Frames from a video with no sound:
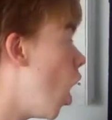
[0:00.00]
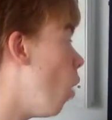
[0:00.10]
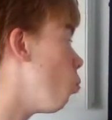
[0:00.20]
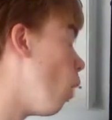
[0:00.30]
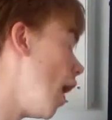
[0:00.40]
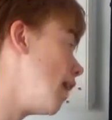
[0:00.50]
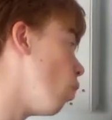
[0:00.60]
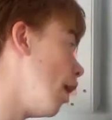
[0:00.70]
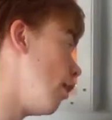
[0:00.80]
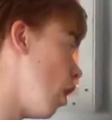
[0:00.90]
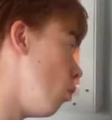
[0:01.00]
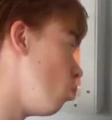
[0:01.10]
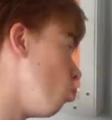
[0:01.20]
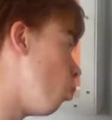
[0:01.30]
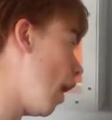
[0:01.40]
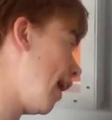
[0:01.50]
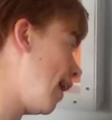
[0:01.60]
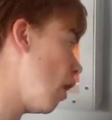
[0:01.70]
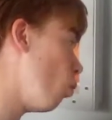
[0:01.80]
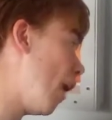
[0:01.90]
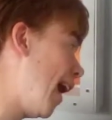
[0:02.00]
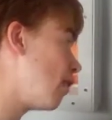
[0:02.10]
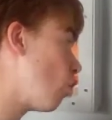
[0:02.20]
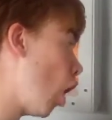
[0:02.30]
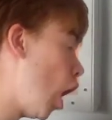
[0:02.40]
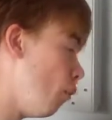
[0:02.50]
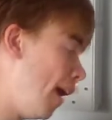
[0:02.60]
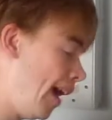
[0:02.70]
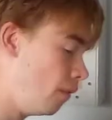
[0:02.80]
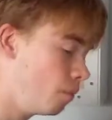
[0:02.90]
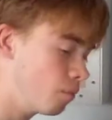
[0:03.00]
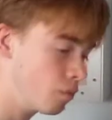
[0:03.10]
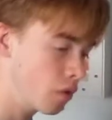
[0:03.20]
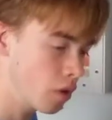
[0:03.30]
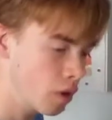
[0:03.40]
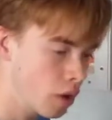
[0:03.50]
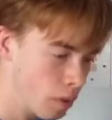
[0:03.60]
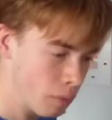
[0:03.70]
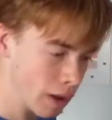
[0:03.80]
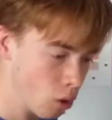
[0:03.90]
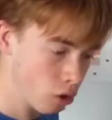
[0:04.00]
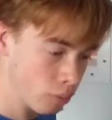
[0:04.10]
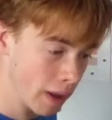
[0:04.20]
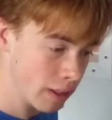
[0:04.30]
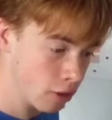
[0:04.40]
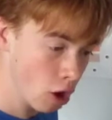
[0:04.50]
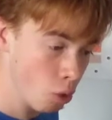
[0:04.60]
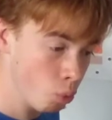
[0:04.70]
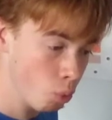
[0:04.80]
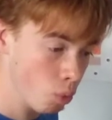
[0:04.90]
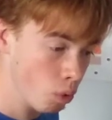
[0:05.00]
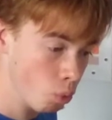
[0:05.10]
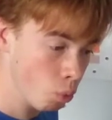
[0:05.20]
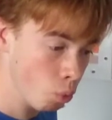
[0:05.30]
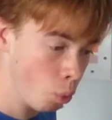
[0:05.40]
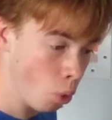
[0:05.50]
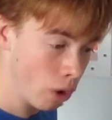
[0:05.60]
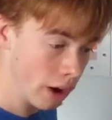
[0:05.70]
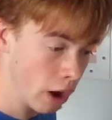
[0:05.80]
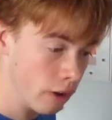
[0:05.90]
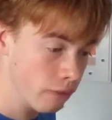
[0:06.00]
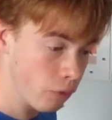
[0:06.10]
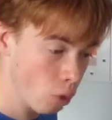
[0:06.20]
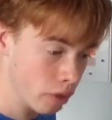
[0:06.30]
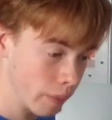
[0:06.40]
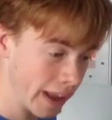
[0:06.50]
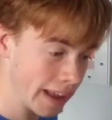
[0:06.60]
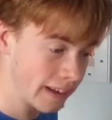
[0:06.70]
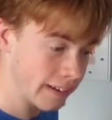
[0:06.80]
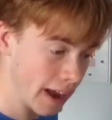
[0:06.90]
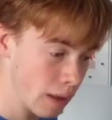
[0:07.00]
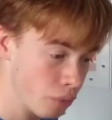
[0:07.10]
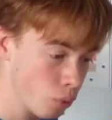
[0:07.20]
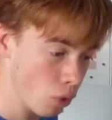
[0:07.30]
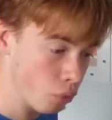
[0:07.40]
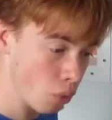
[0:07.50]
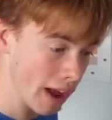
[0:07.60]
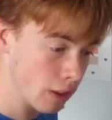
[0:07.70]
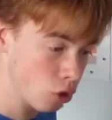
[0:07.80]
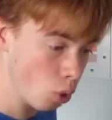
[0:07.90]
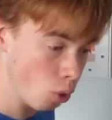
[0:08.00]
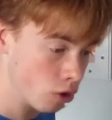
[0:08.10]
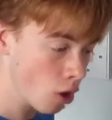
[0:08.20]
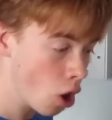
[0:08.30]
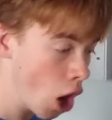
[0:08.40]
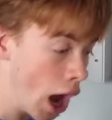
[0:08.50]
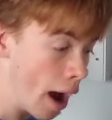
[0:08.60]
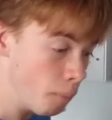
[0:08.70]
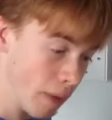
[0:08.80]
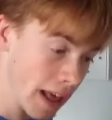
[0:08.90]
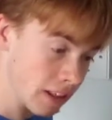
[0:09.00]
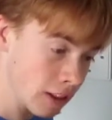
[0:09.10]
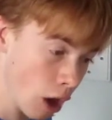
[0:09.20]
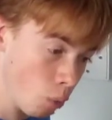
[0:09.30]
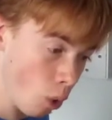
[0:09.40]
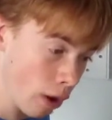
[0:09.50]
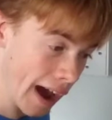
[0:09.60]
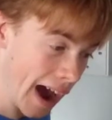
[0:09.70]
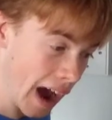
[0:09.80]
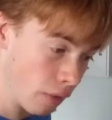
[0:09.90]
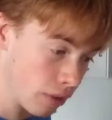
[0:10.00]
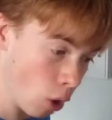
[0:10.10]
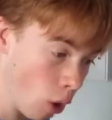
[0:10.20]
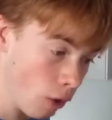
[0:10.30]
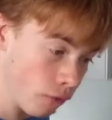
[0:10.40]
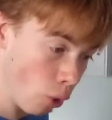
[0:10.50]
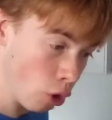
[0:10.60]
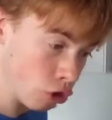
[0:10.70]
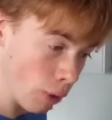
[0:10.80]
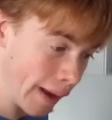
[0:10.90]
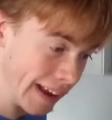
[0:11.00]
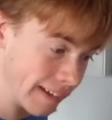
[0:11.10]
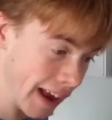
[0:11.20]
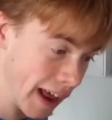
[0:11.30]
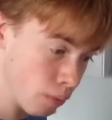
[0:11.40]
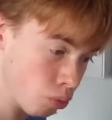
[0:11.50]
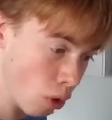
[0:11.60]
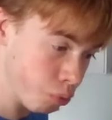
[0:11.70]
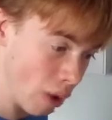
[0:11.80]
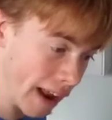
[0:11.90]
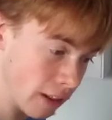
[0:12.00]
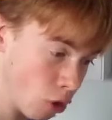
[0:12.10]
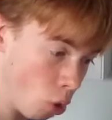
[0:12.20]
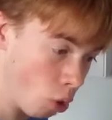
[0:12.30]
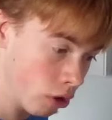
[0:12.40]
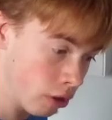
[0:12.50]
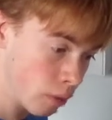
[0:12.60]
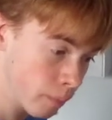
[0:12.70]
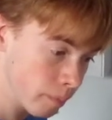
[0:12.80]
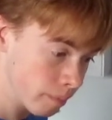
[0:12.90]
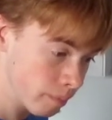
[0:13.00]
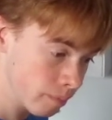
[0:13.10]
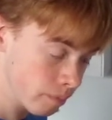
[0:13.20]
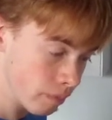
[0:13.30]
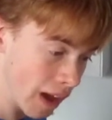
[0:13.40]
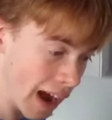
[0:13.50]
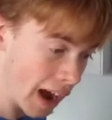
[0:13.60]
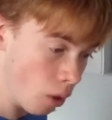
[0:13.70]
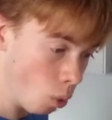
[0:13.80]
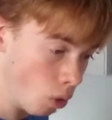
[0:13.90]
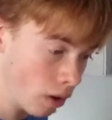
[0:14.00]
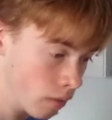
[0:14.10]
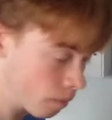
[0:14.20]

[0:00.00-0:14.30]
Why were you running away, Simon? Because Mr. Warner forced me to eat chips with red sauce. Mr. Warner has not forced you to eat chips with red sauce at all.